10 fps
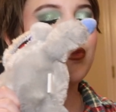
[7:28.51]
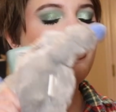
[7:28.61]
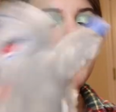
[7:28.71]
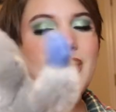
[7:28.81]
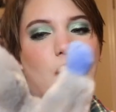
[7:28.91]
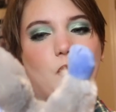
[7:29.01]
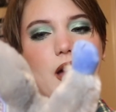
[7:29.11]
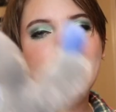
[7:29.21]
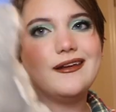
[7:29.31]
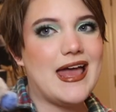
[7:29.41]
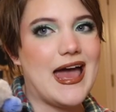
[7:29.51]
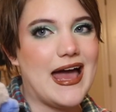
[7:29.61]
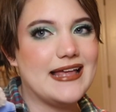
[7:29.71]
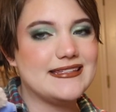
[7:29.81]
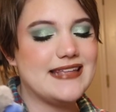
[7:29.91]
we got one
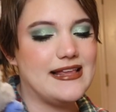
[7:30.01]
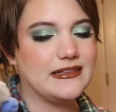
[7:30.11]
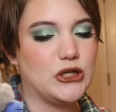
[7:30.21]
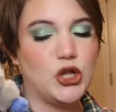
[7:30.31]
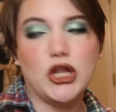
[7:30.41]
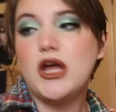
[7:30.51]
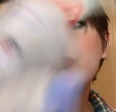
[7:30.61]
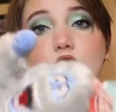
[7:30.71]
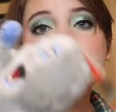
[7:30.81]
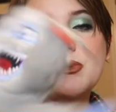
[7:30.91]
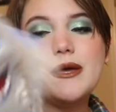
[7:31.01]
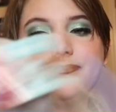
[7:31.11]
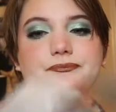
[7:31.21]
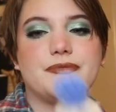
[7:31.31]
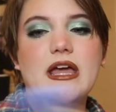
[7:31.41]
as a little dog toy.
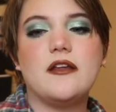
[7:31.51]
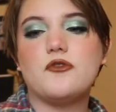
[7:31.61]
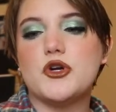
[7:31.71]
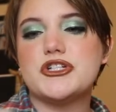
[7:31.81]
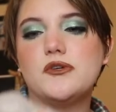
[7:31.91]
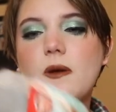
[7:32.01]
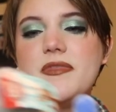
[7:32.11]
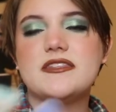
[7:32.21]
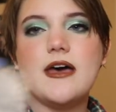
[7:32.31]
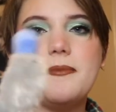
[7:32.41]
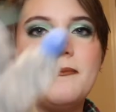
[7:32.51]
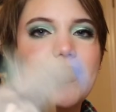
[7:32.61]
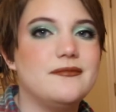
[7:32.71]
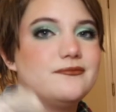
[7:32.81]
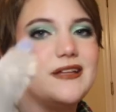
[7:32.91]
And of course she'll rip this up,
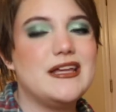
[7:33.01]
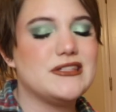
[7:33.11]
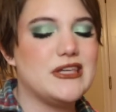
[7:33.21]
but it's